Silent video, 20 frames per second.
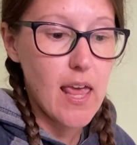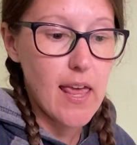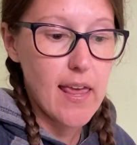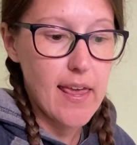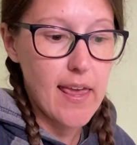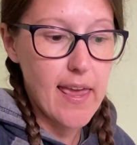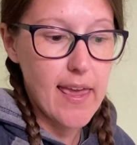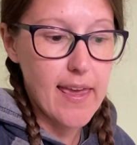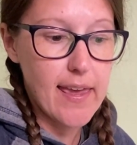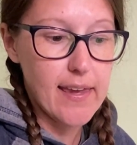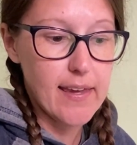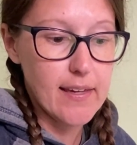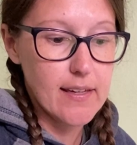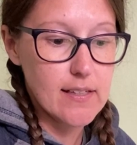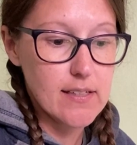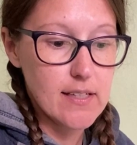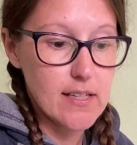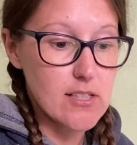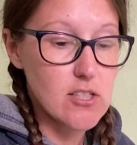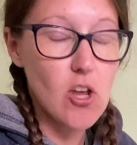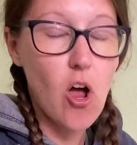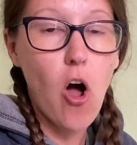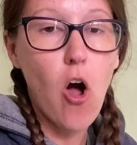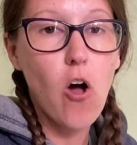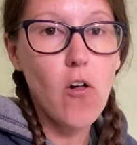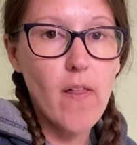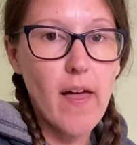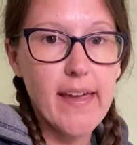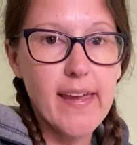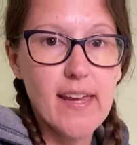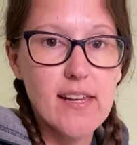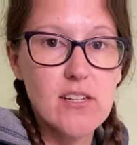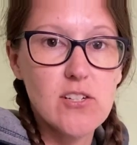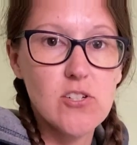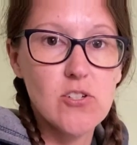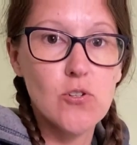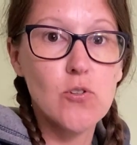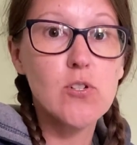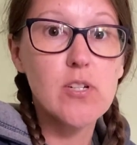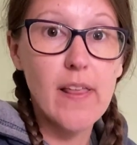and it's all I can
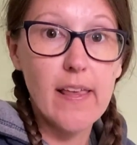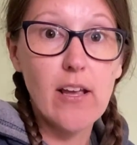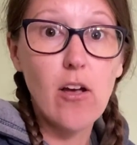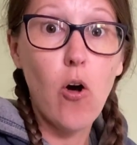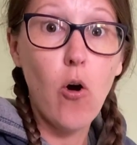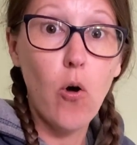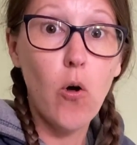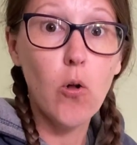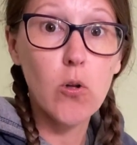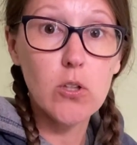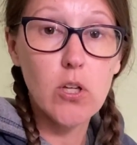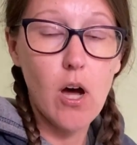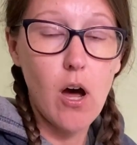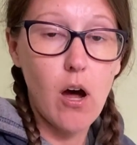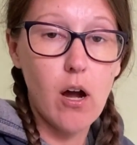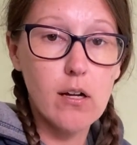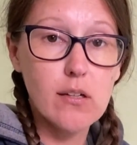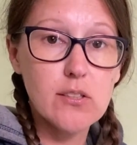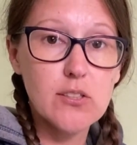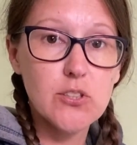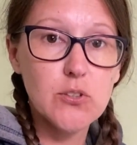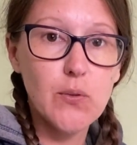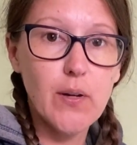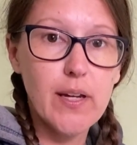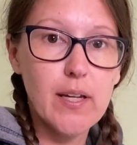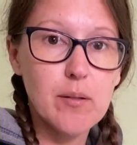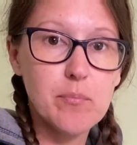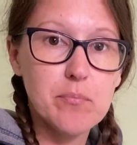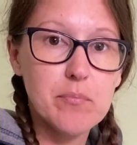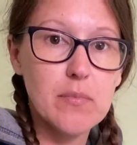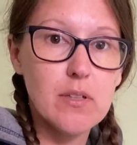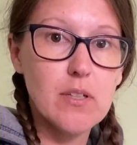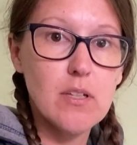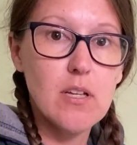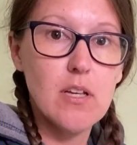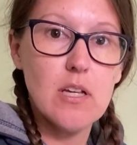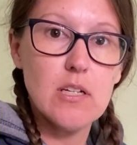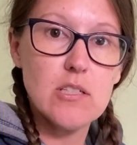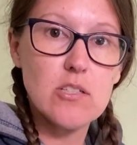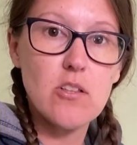do to like hold on to him,
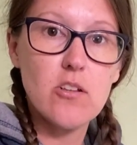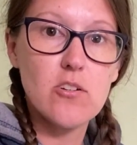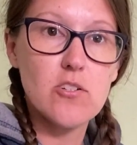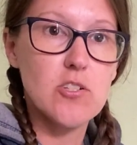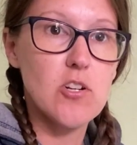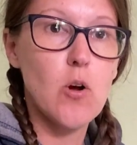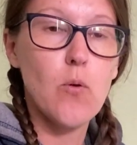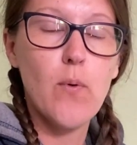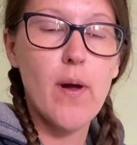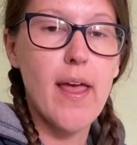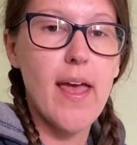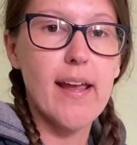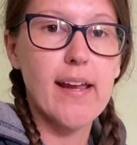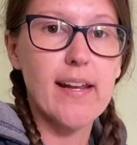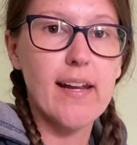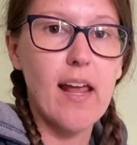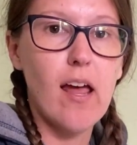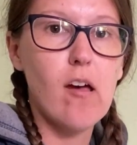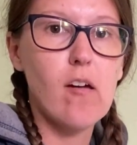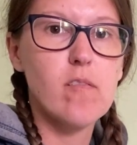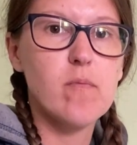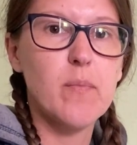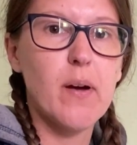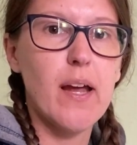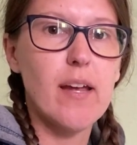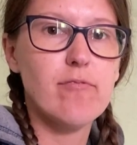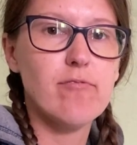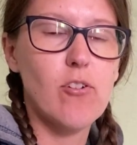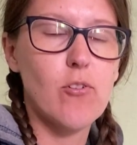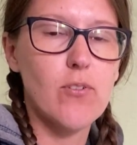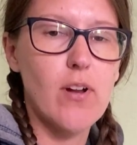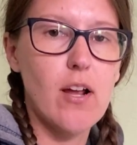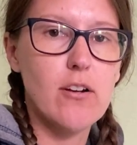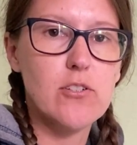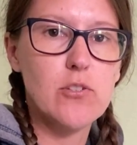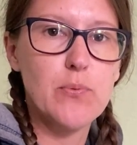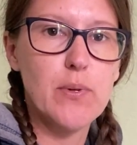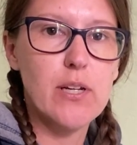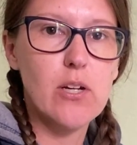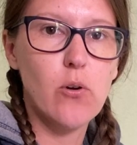so there's no way I can have my phone out
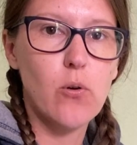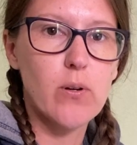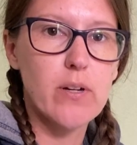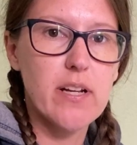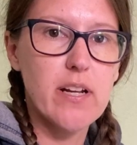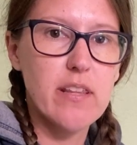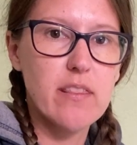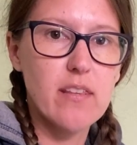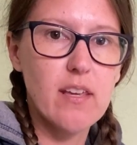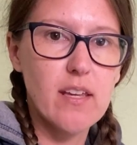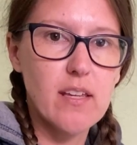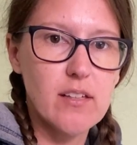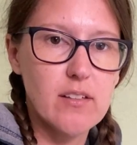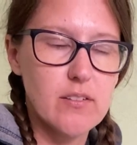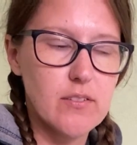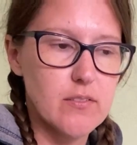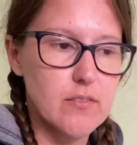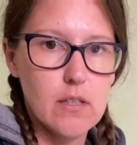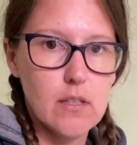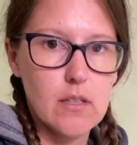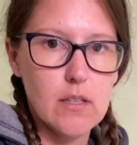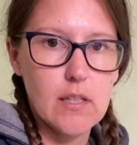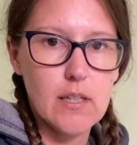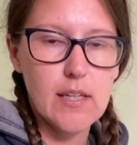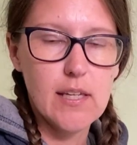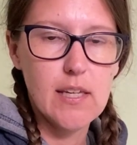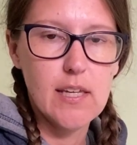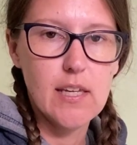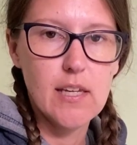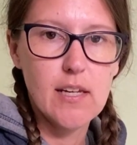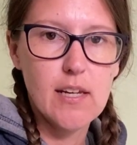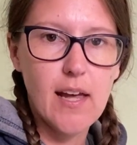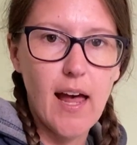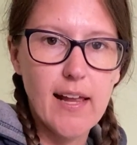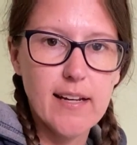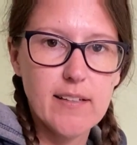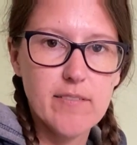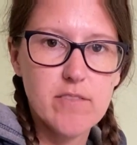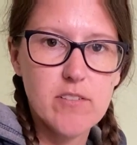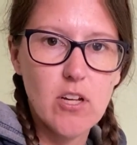to record anything. He
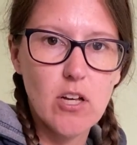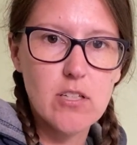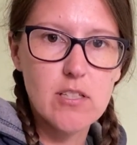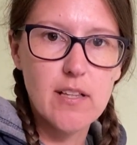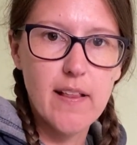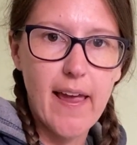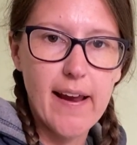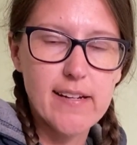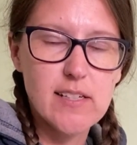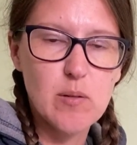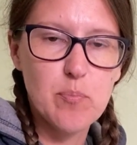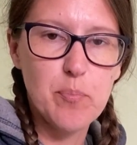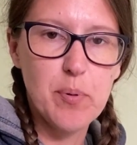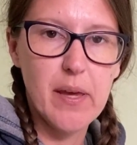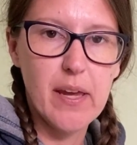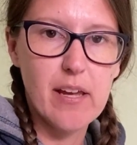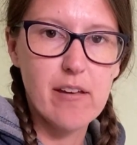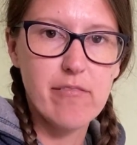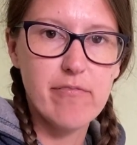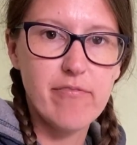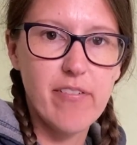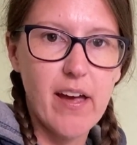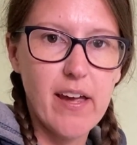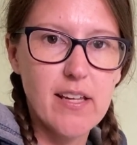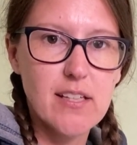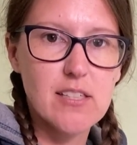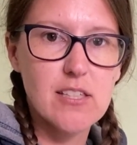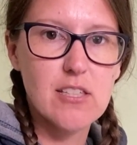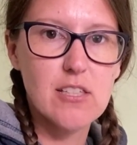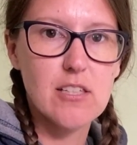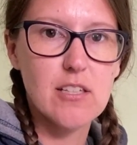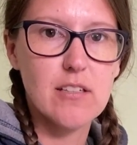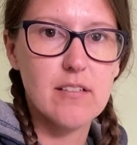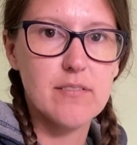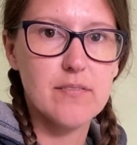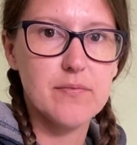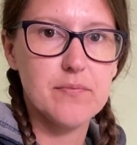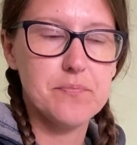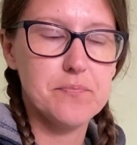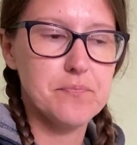kind of does like to pick fights.
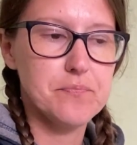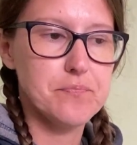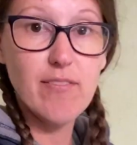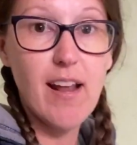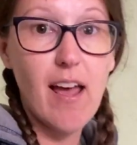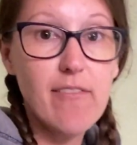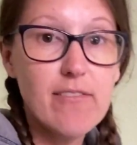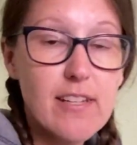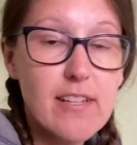I have to